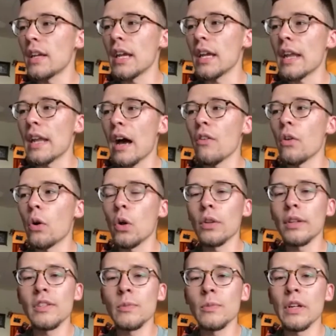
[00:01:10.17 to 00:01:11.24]
into how the
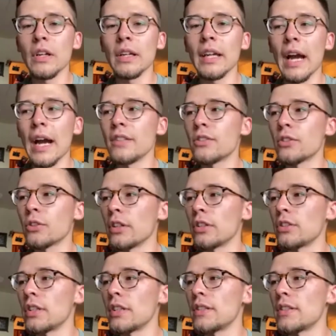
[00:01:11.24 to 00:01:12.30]
Holy Spirit guides
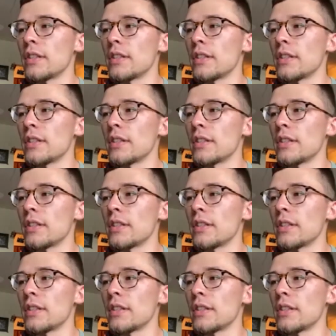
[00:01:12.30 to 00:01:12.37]
Christians